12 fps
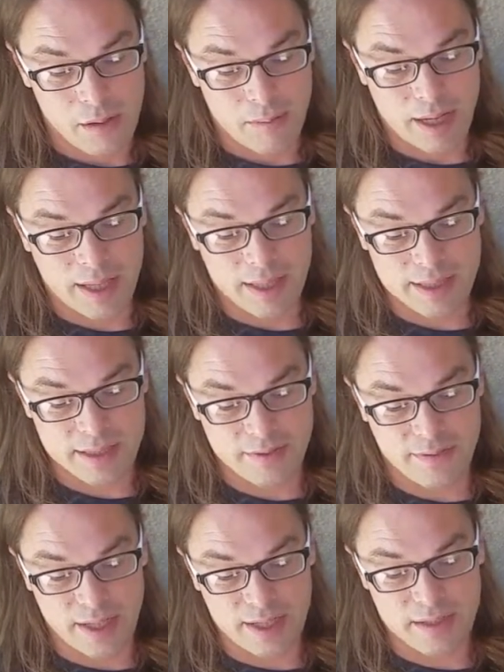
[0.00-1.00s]
By this
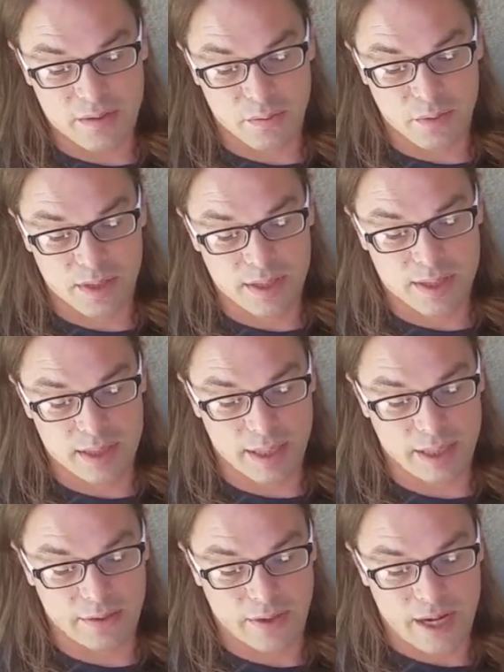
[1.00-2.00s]
device, words
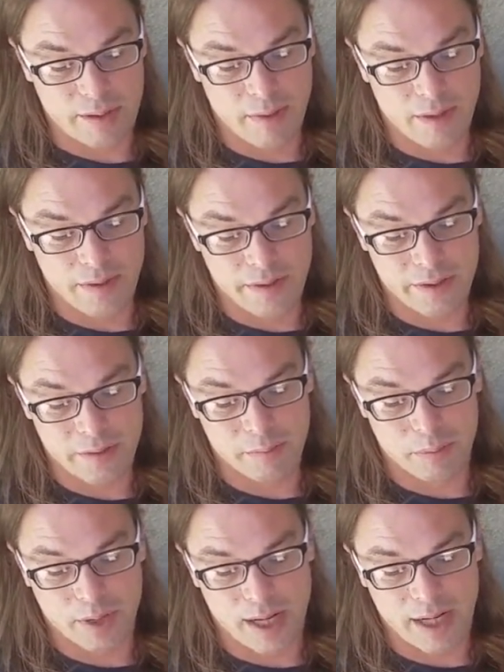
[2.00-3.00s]
like grandmother,
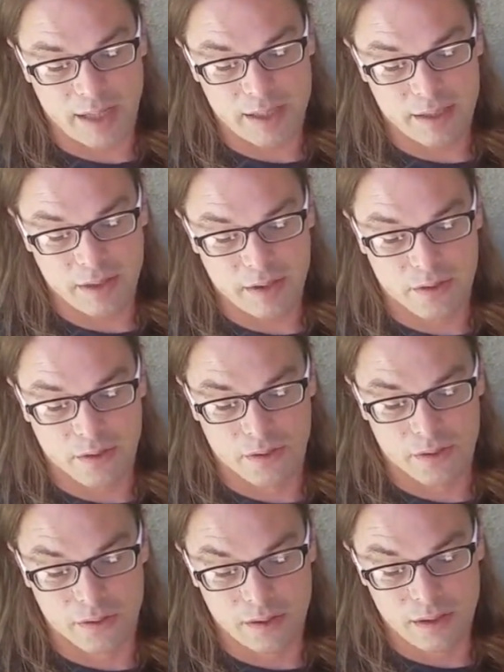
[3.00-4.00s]
bride,
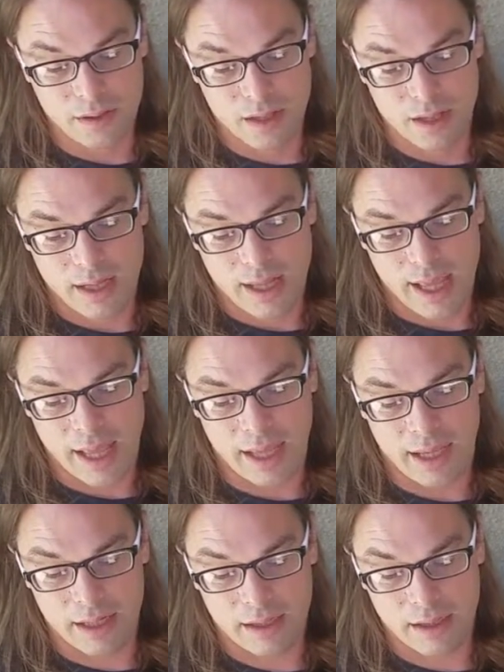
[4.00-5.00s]
girl,
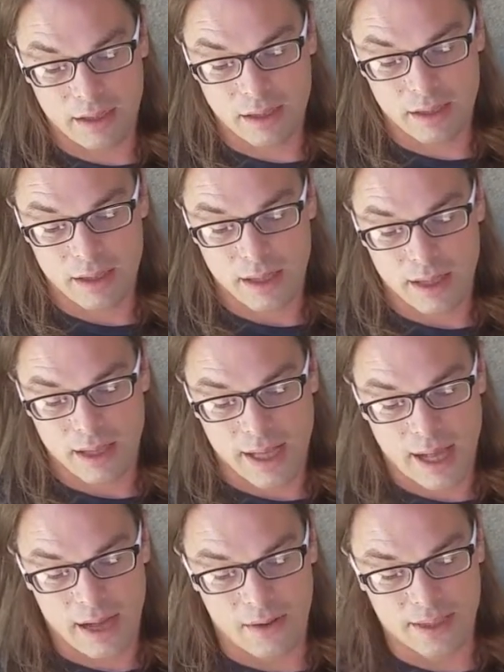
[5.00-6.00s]
hen,
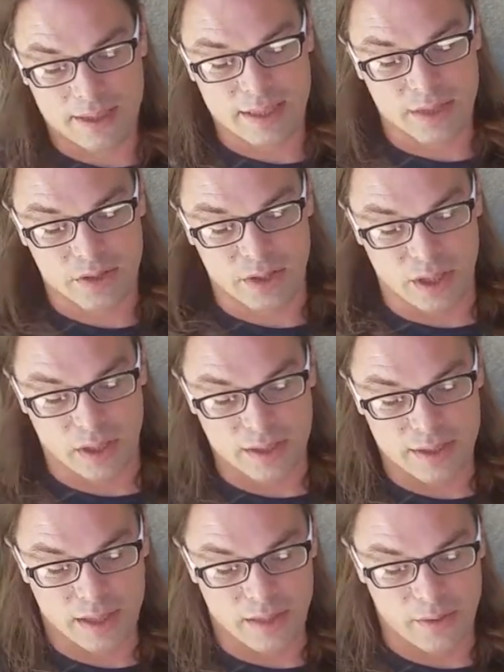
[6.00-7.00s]
cow, etc. are
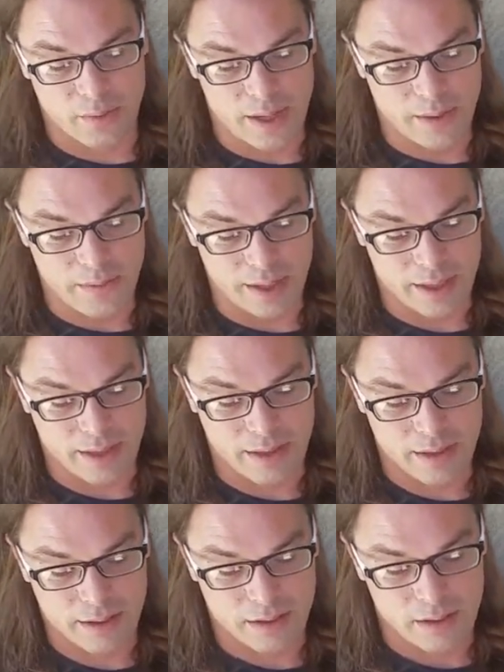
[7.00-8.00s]
done away with.
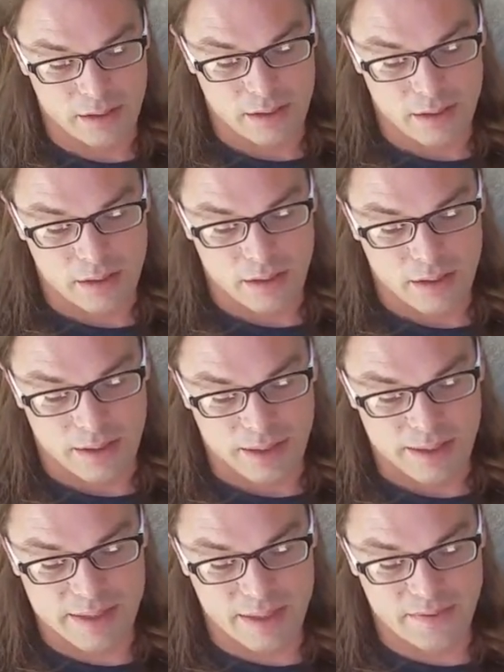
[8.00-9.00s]

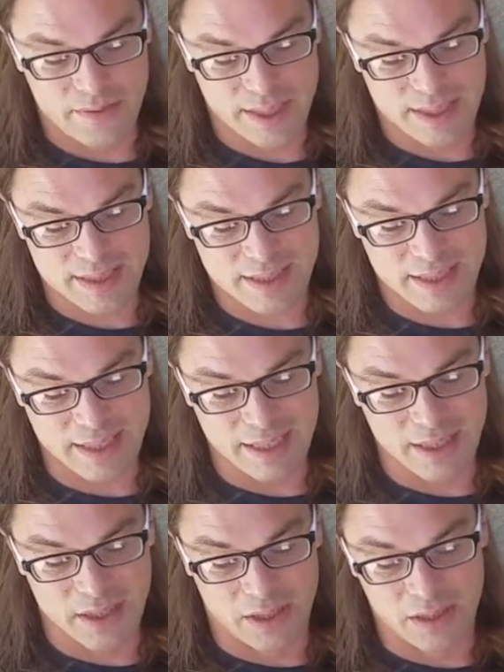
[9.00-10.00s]
The suffix
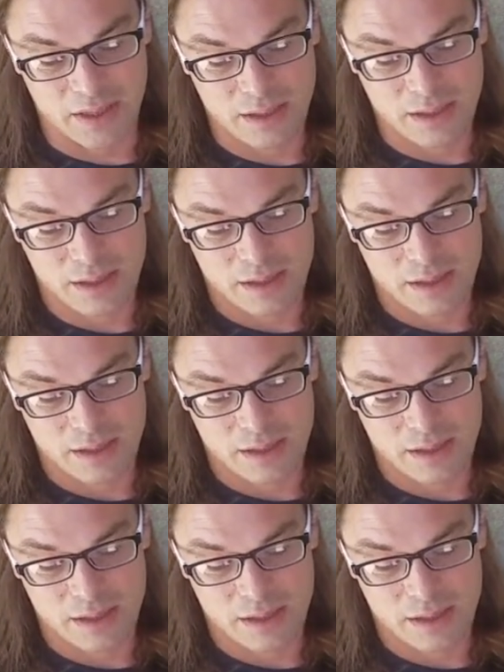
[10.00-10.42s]
ill